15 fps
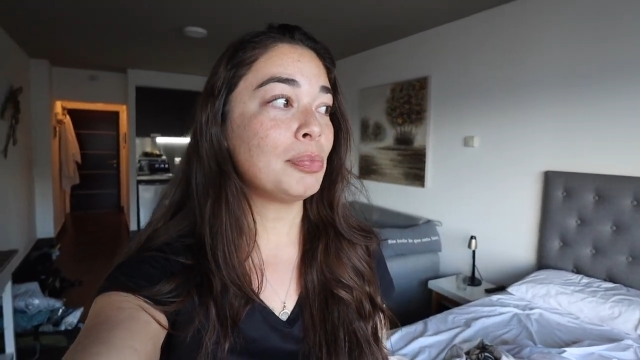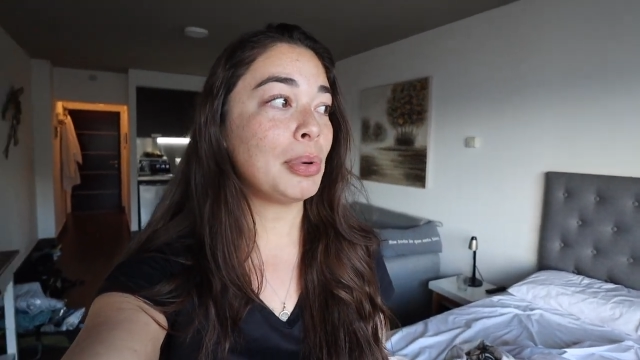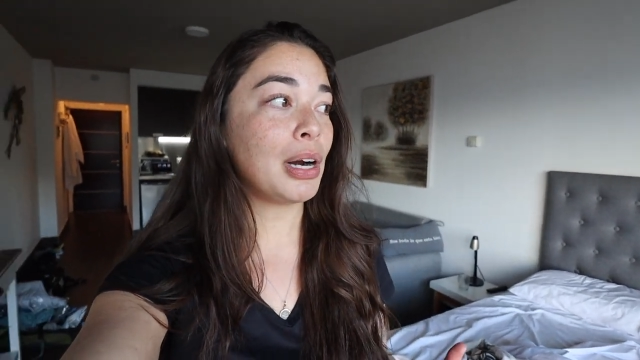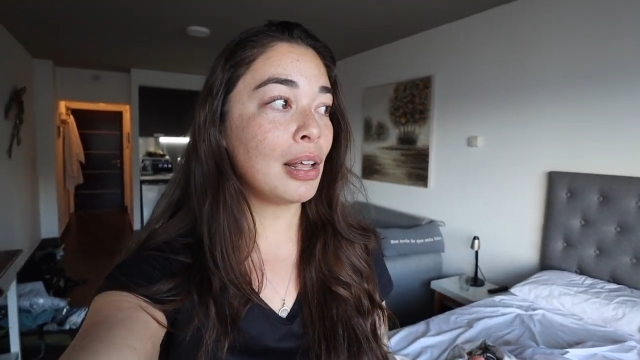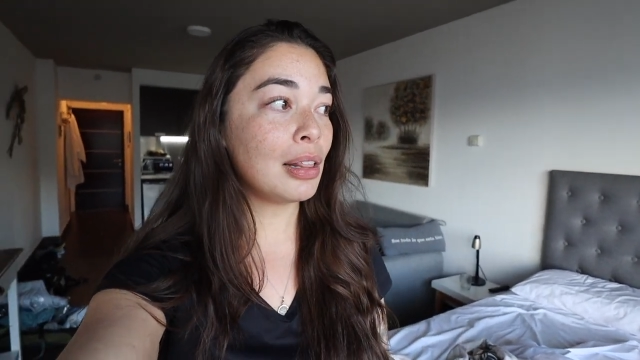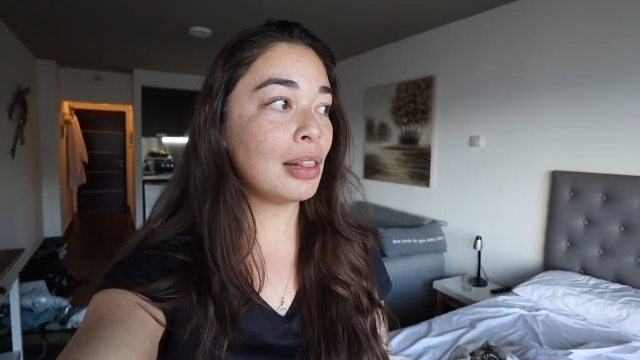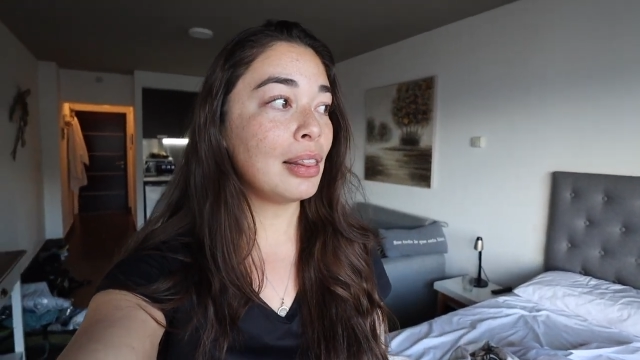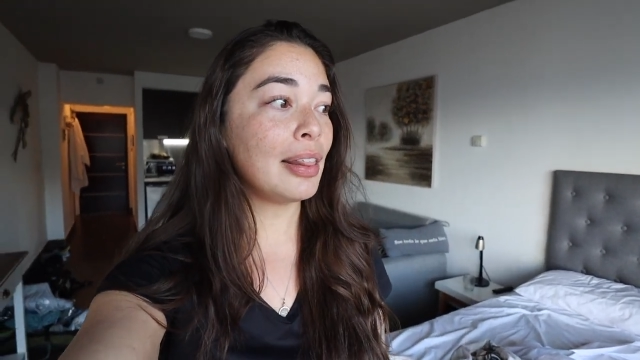But
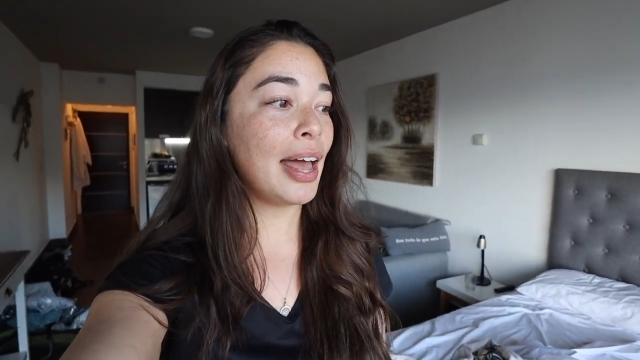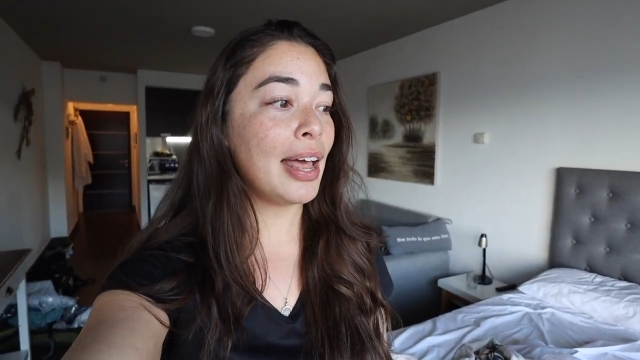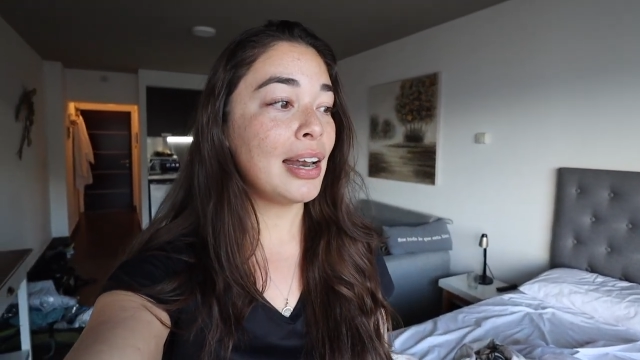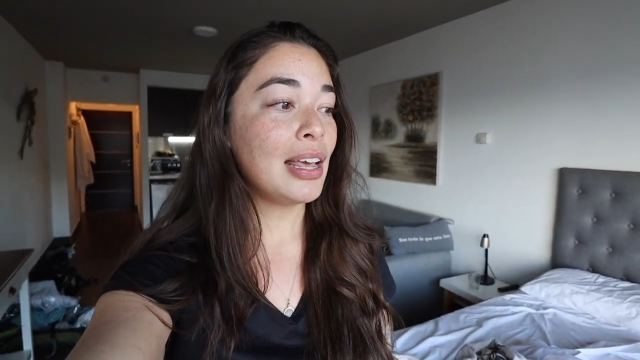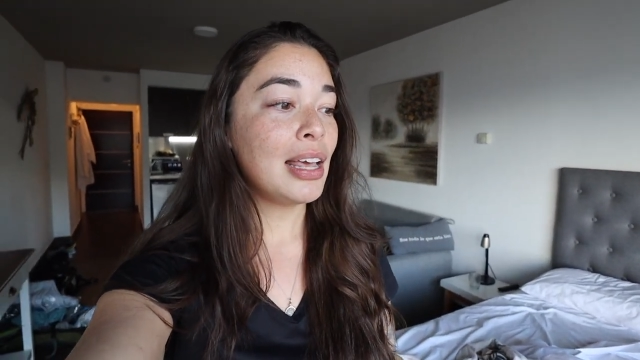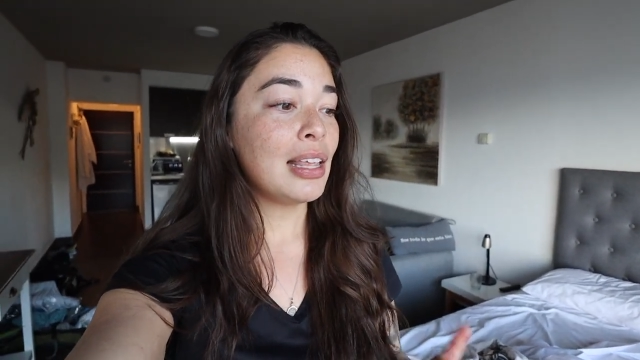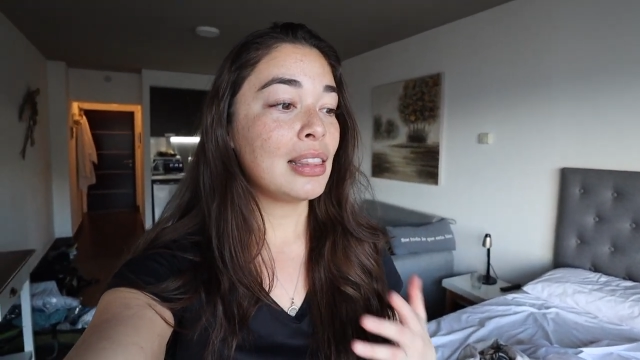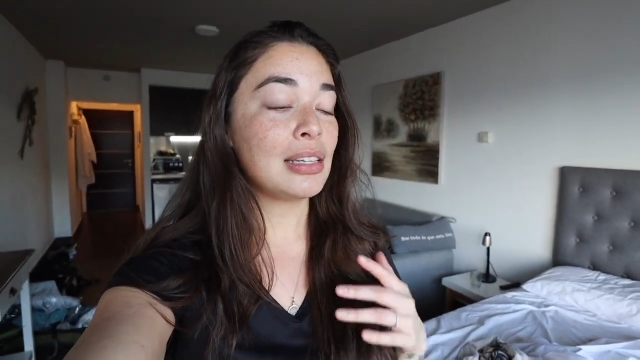other than that,
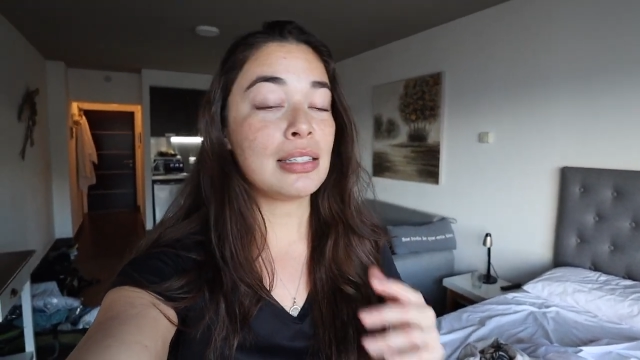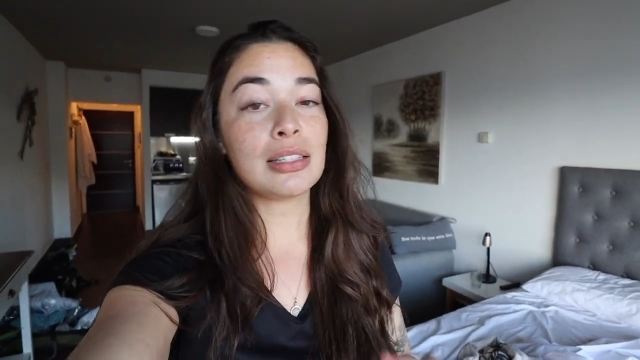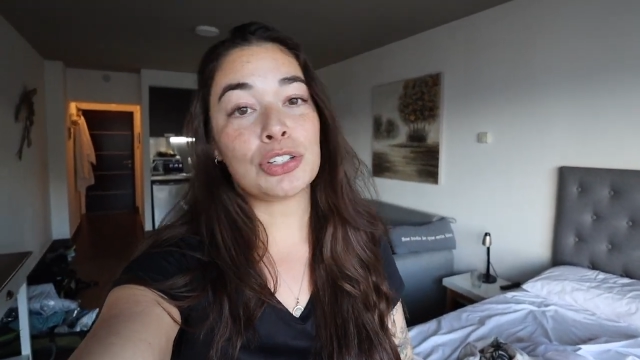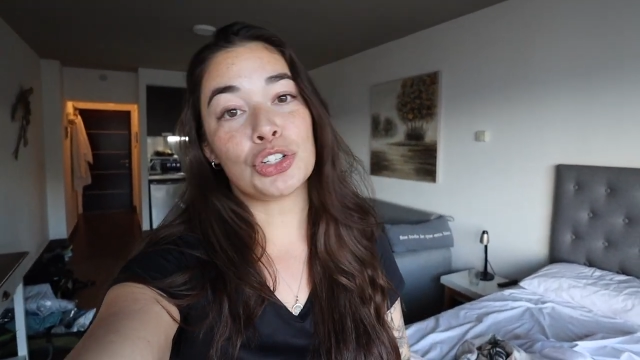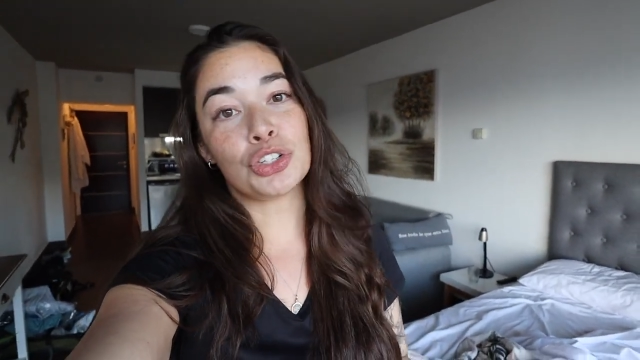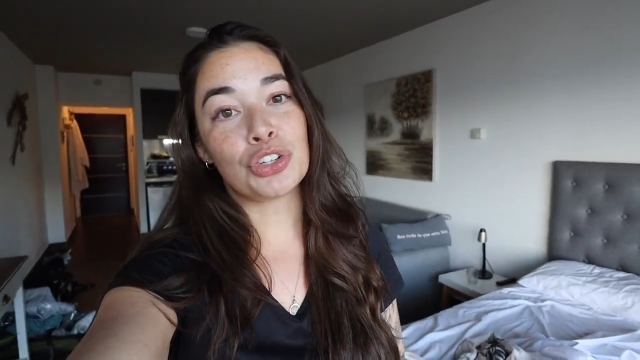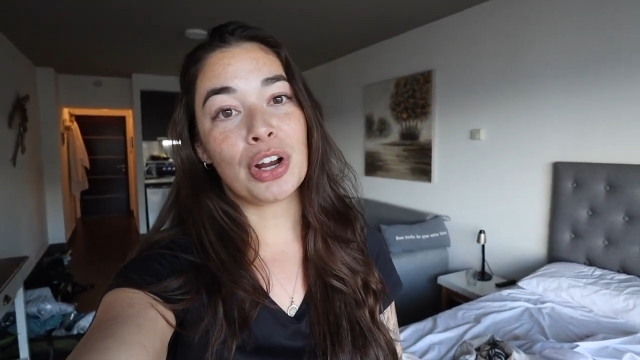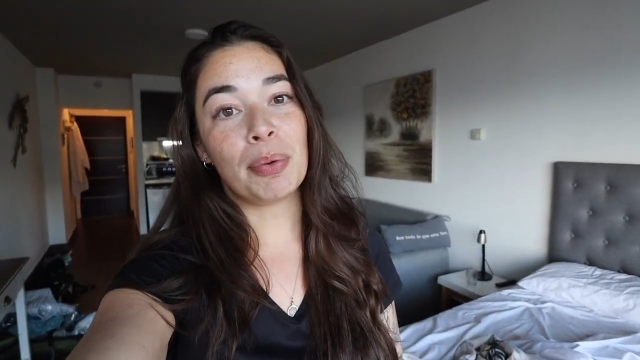this is
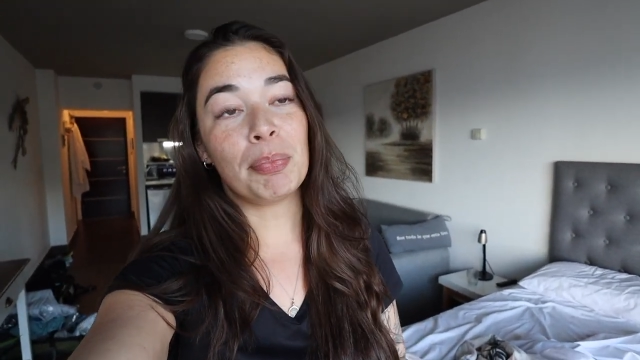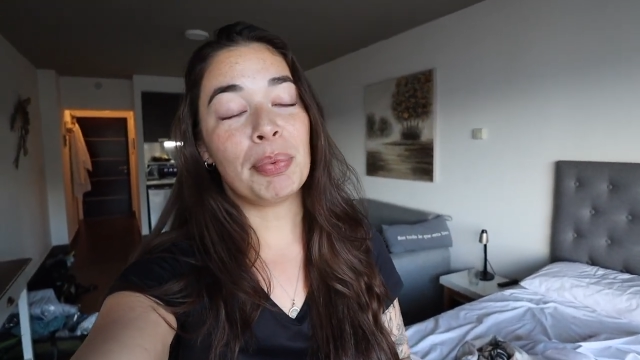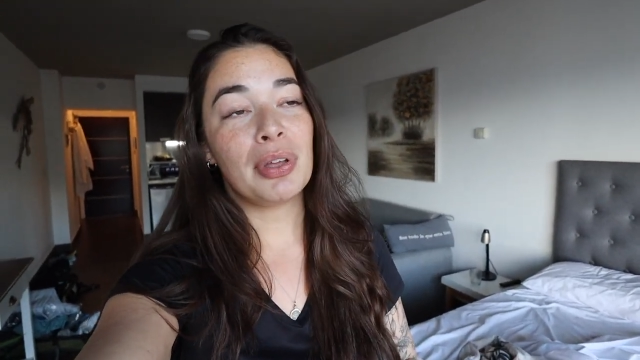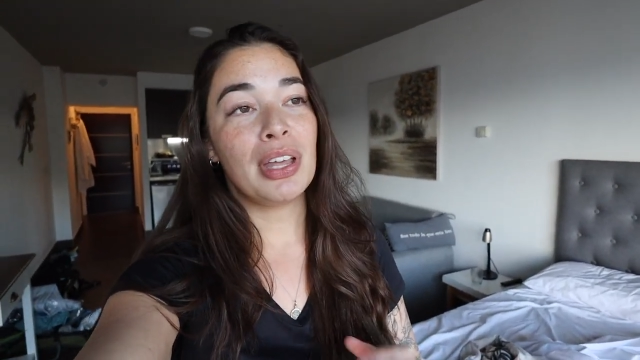your trip.